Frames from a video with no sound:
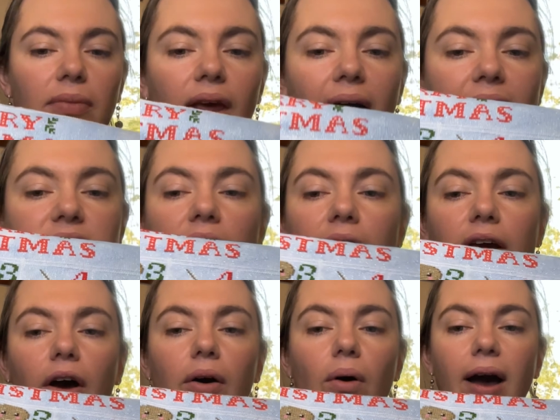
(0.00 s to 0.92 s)
as I
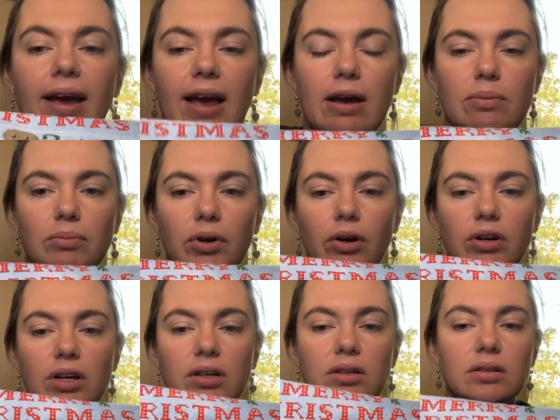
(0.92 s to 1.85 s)
go, I am going
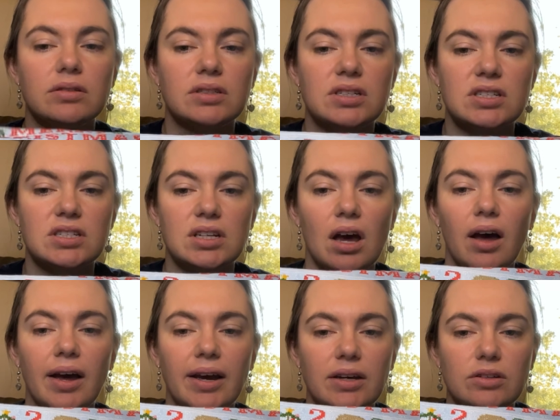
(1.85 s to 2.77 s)
to
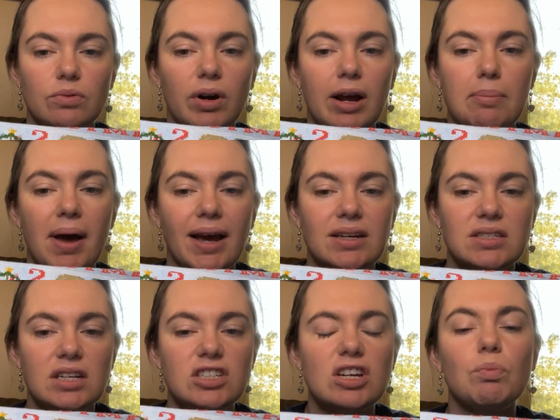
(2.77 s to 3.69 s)
decide what I
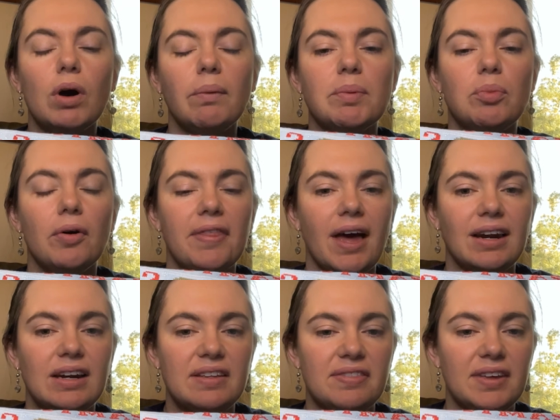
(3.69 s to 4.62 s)
backstitch and probably put that
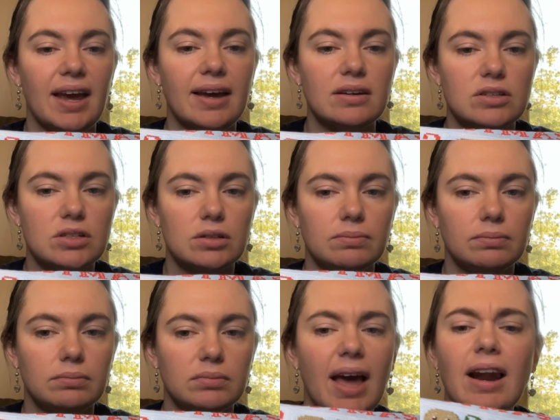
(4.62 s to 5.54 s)
in at the end.
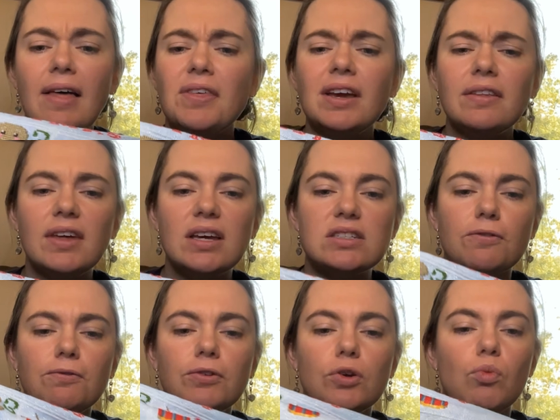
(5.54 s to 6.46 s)
And I think there's a
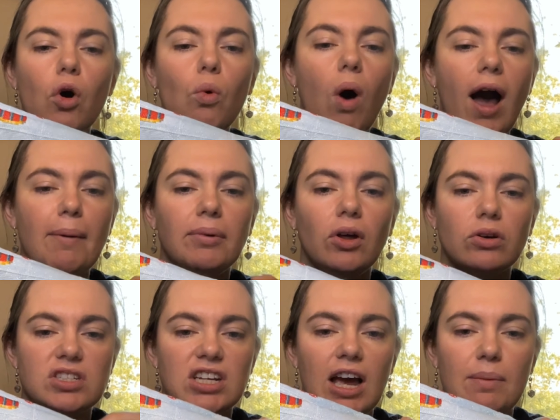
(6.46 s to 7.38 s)
few more white
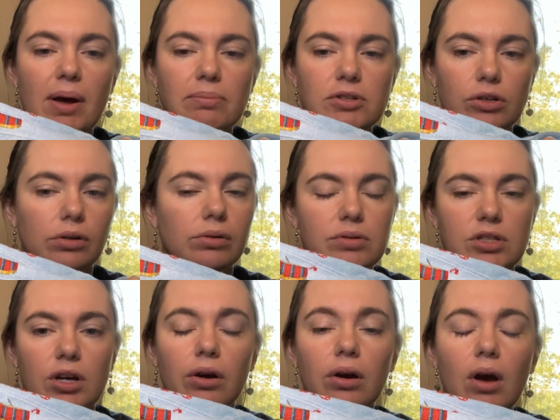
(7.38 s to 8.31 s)
blocks to come up too.
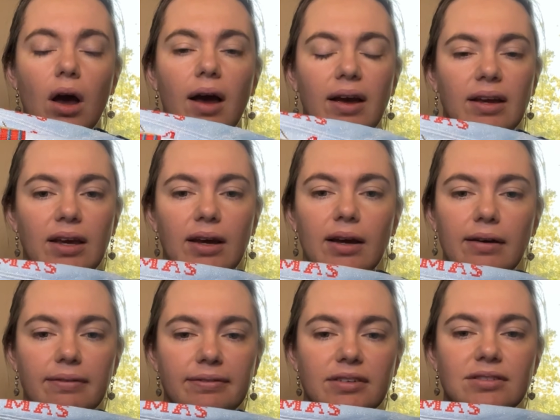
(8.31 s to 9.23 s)
So yeah,
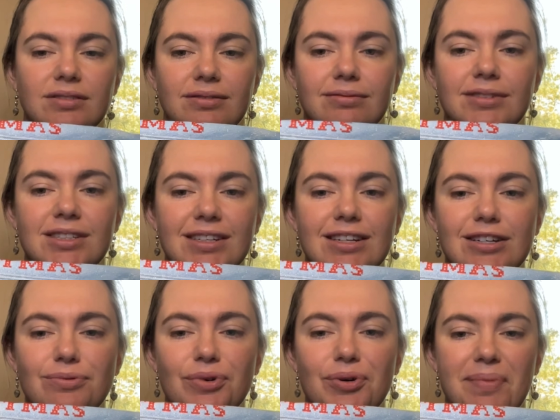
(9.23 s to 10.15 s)
the
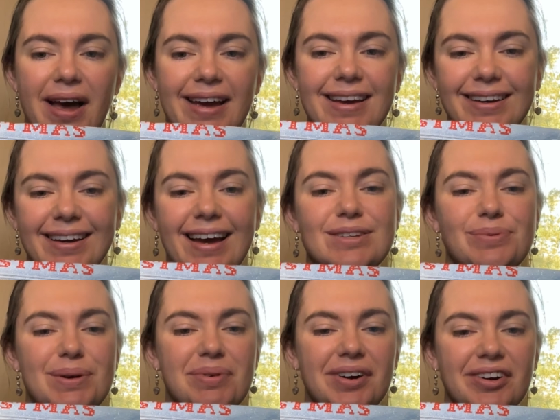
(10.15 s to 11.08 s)
decision we'll make as
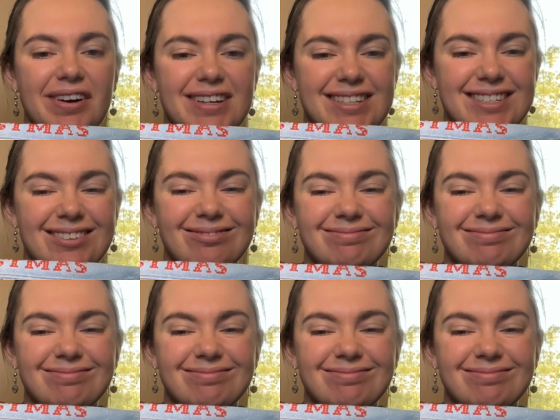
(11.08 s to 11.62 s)
we progress.